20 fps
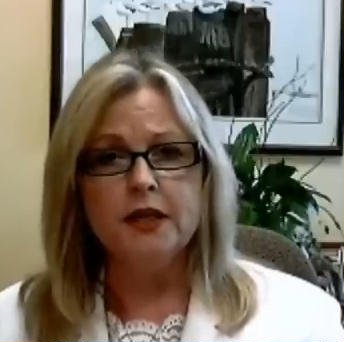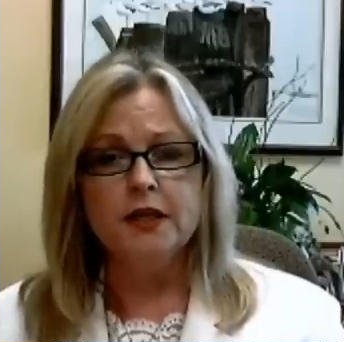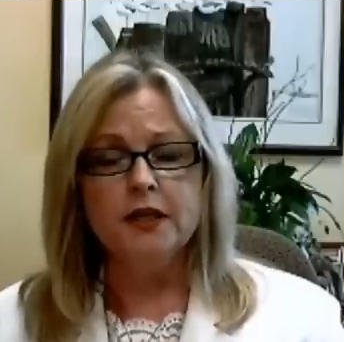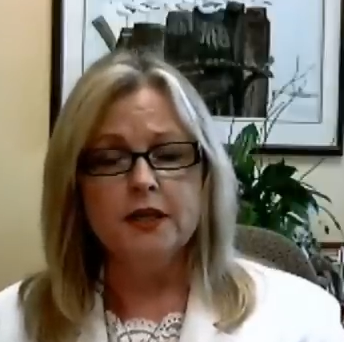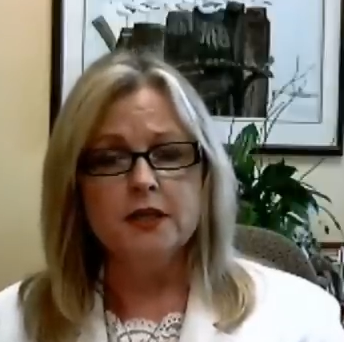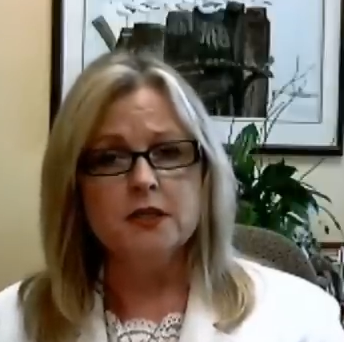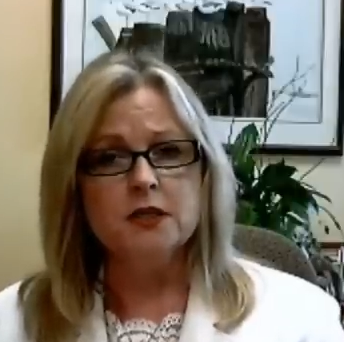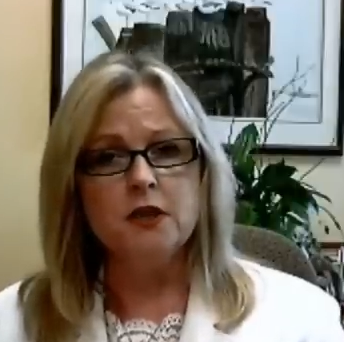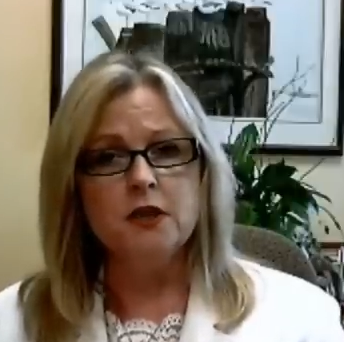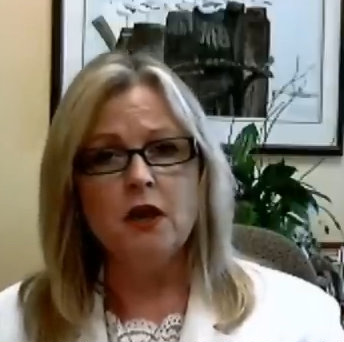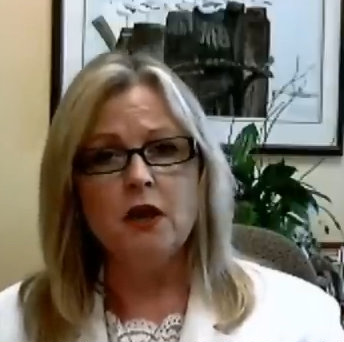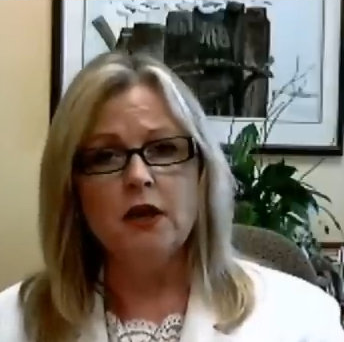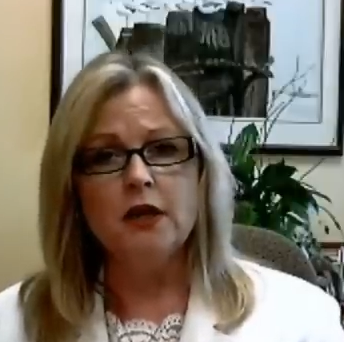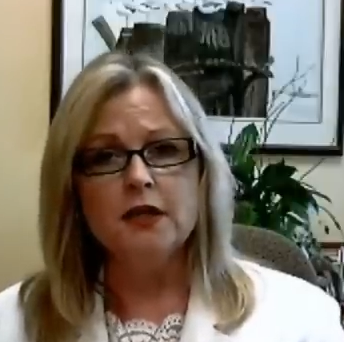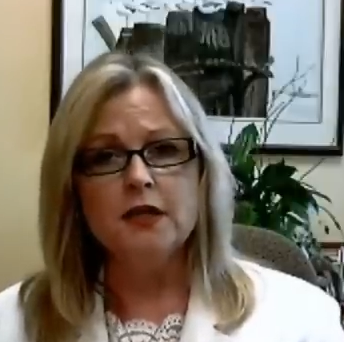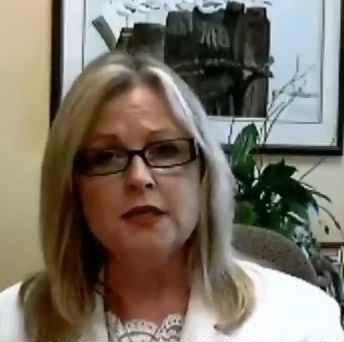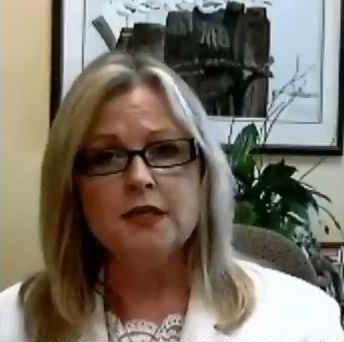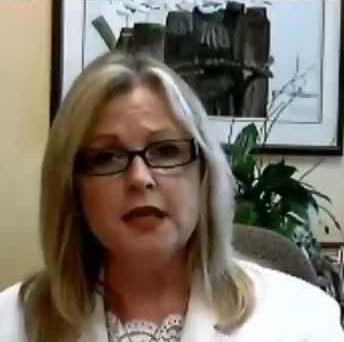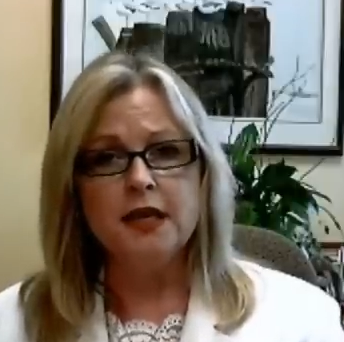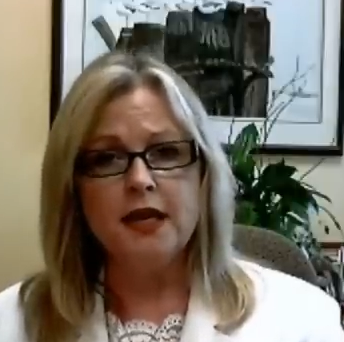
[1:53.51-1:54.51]
as long
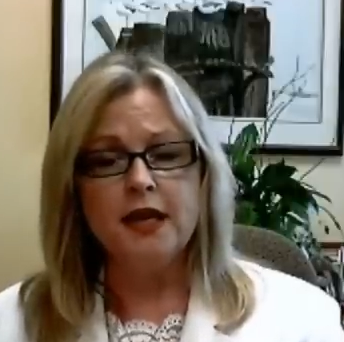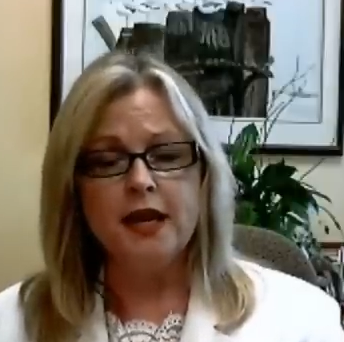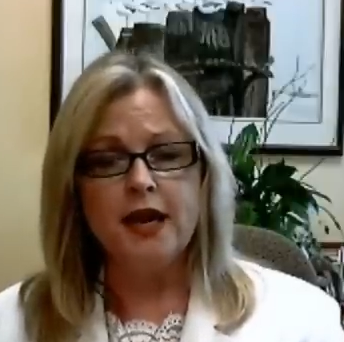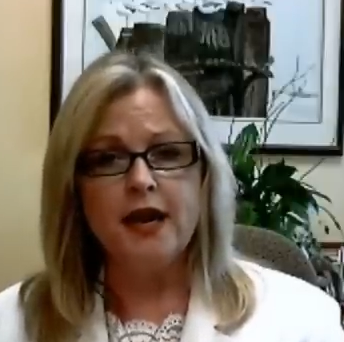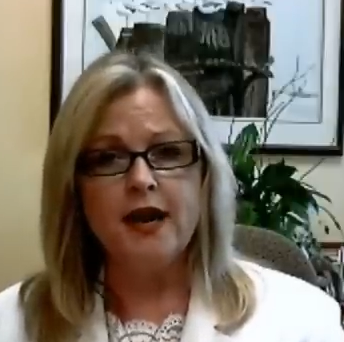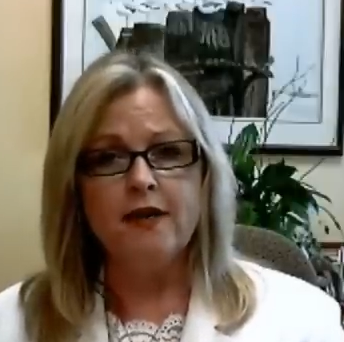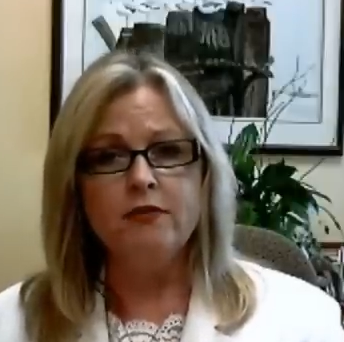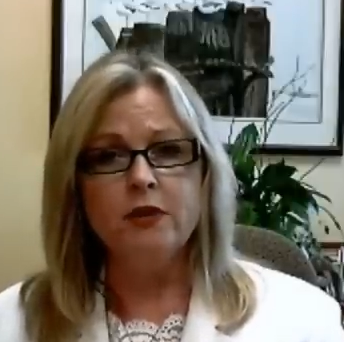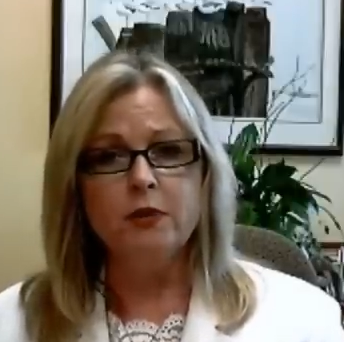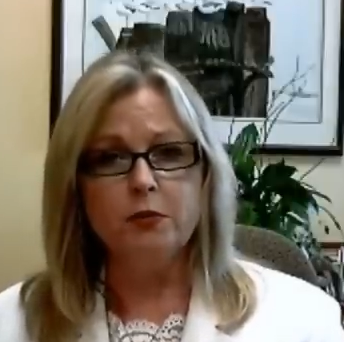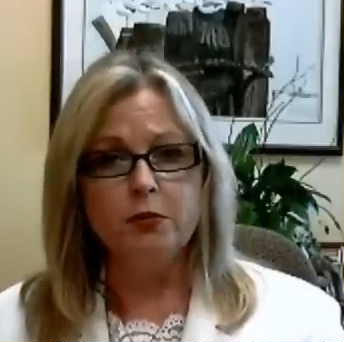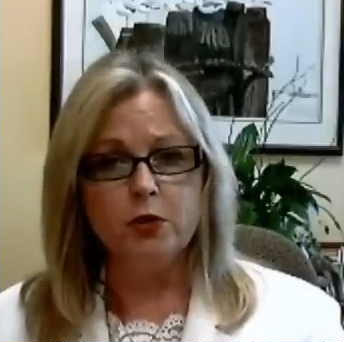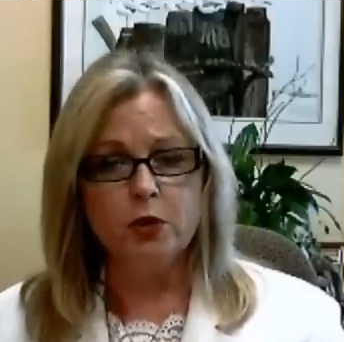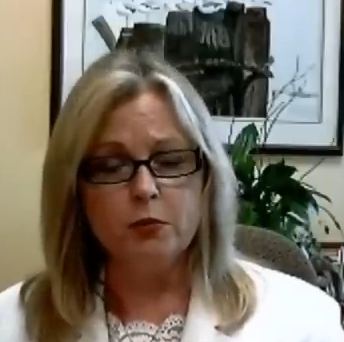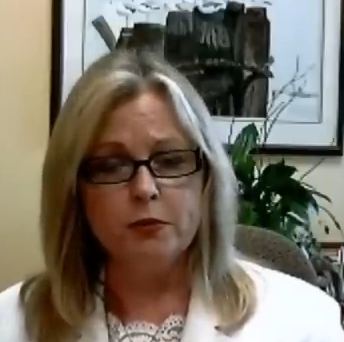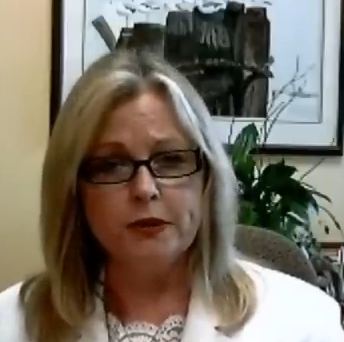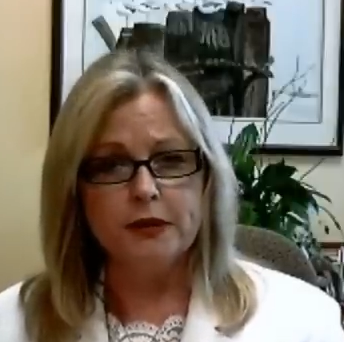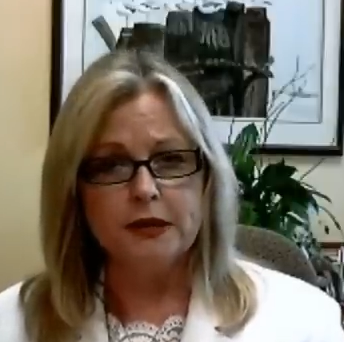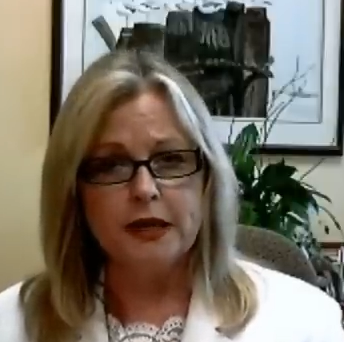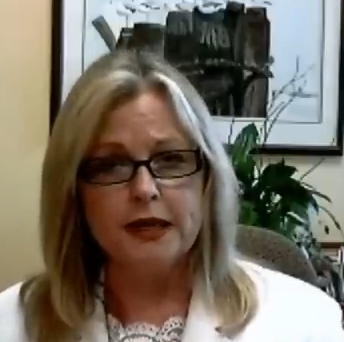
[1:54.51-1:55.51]
as they have the
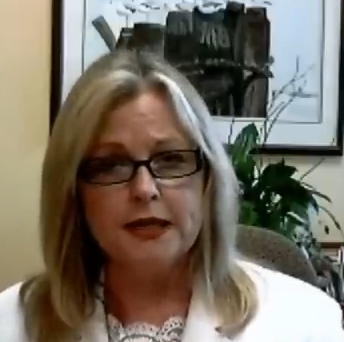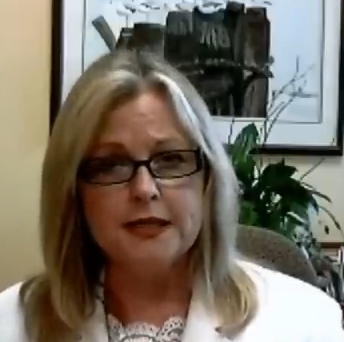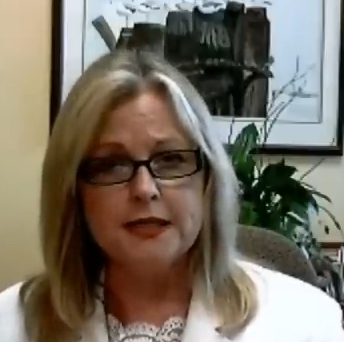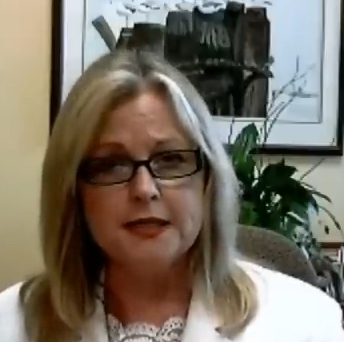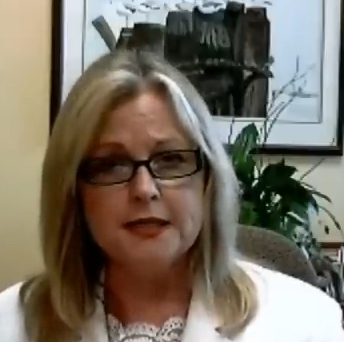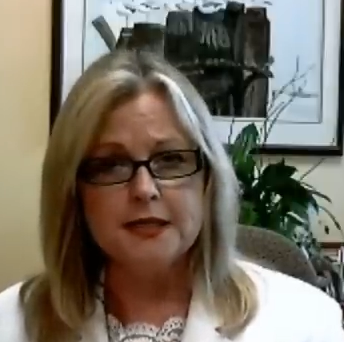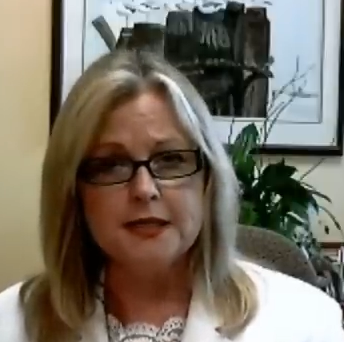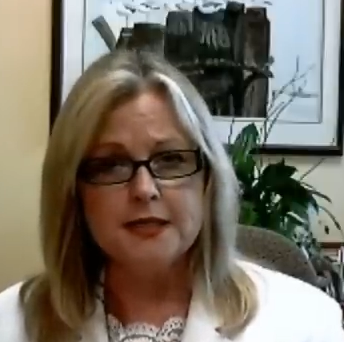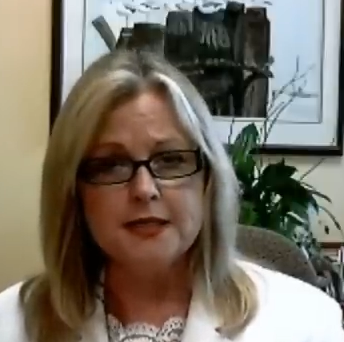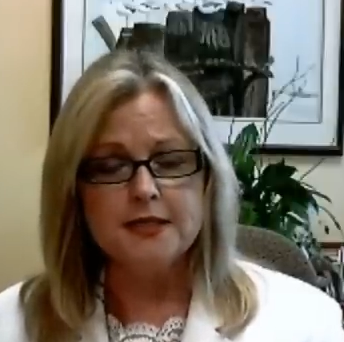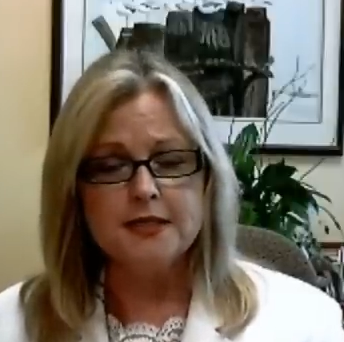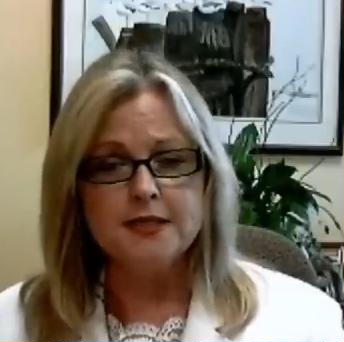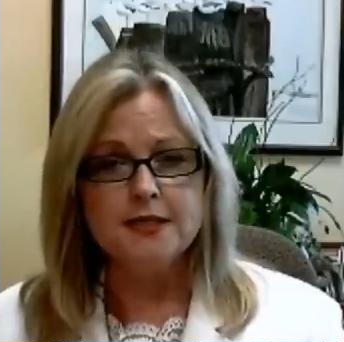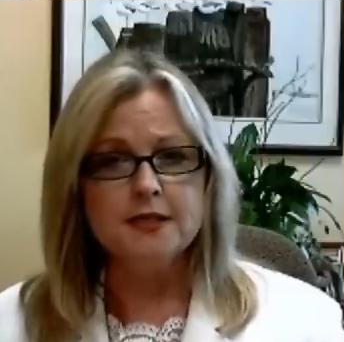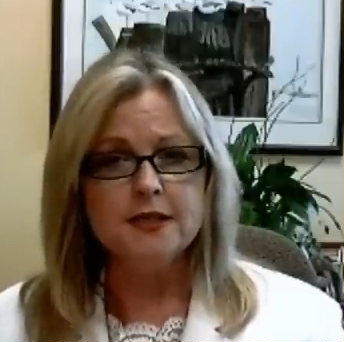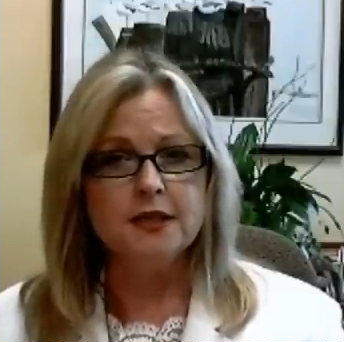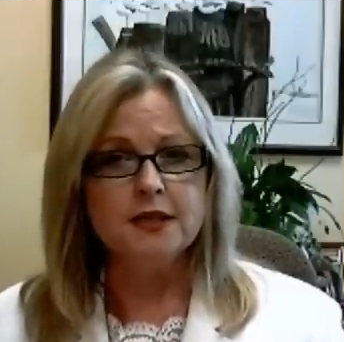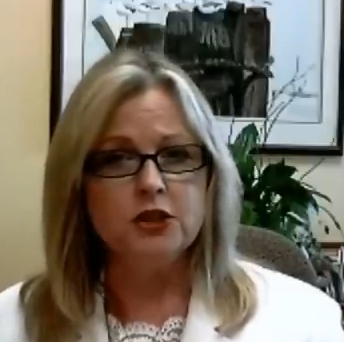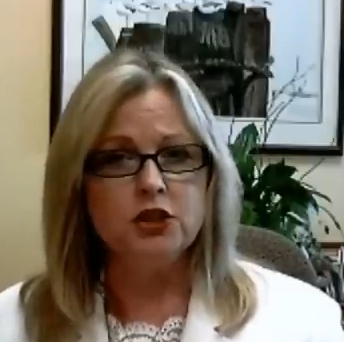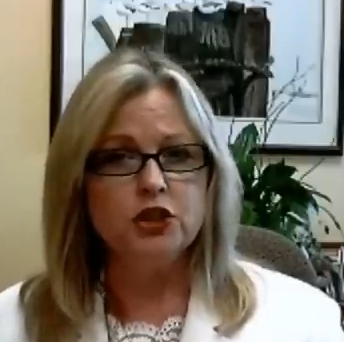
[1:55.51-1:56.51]
appropriate licenses,
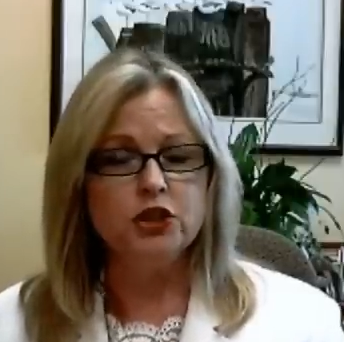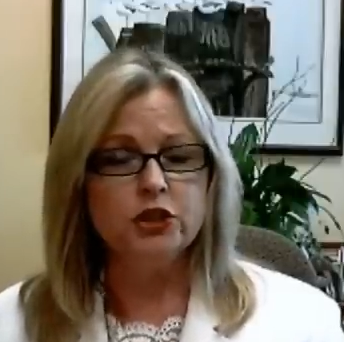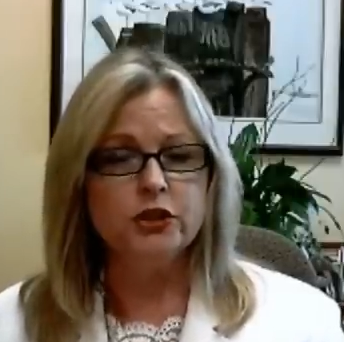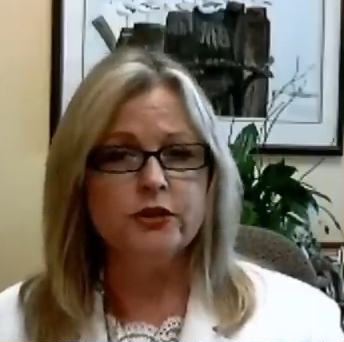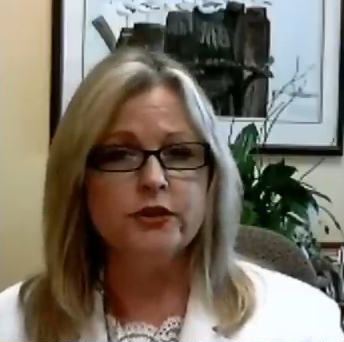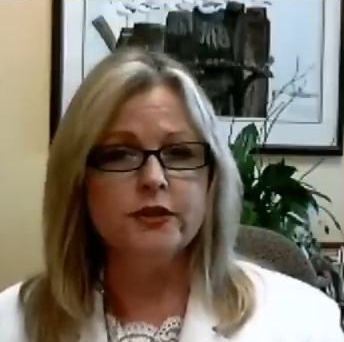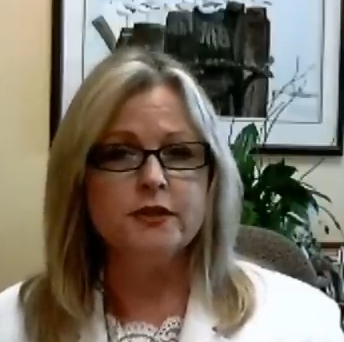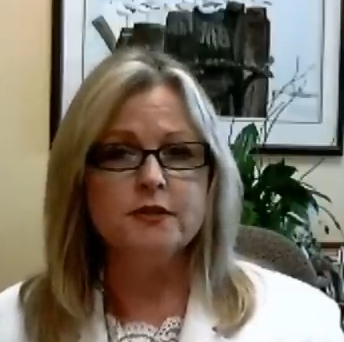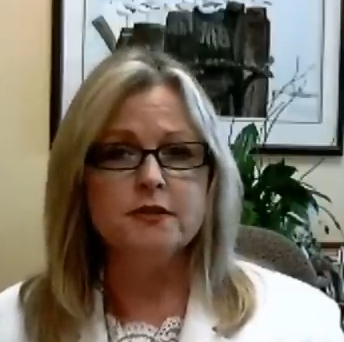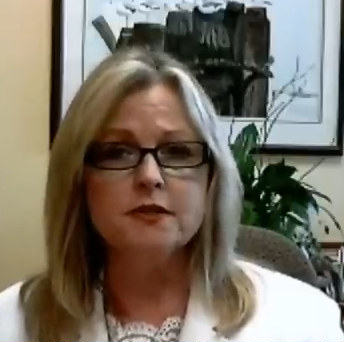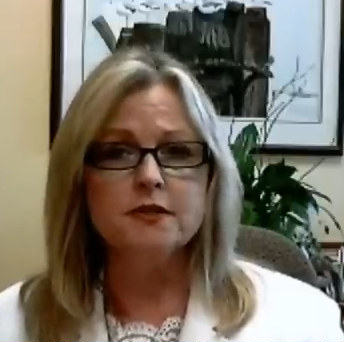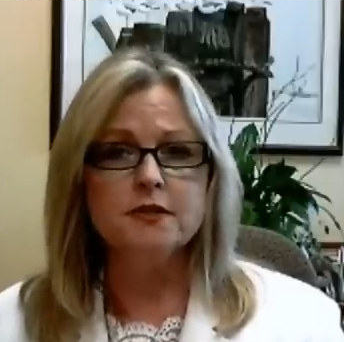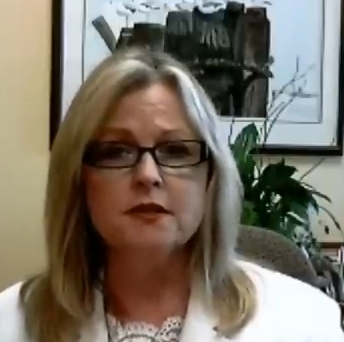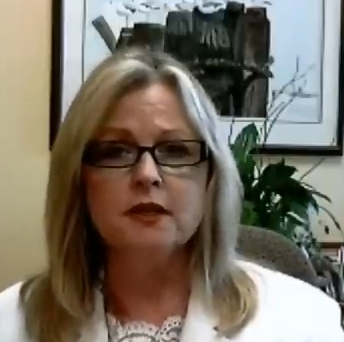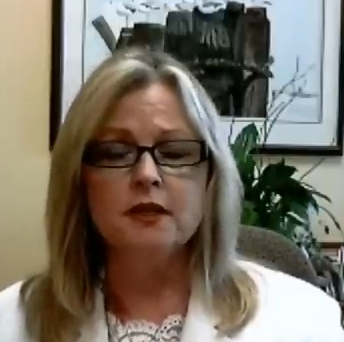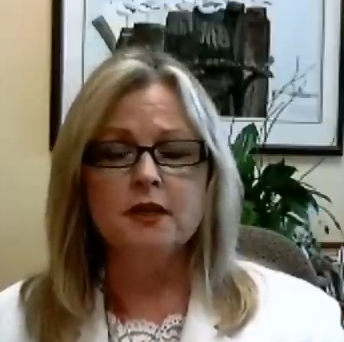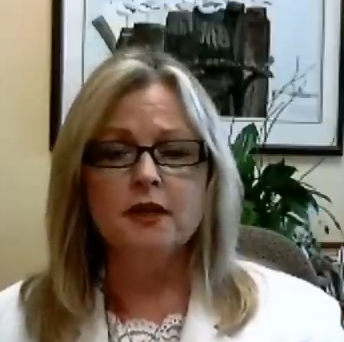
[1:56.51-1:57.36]
insurance,